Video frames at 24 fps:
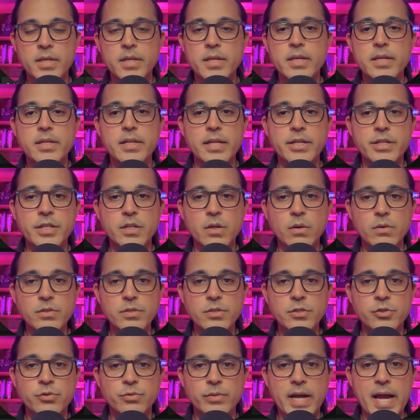Now you can
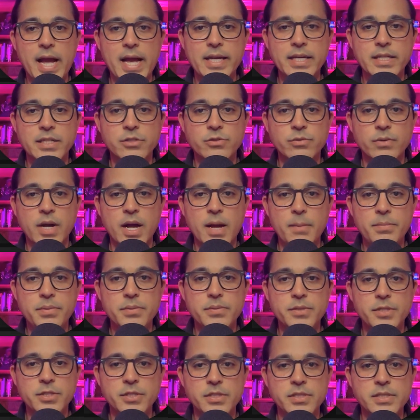also drag and drop
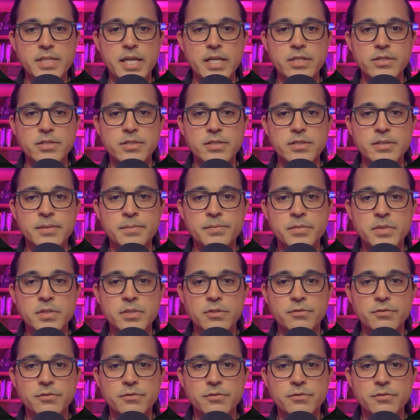your stages.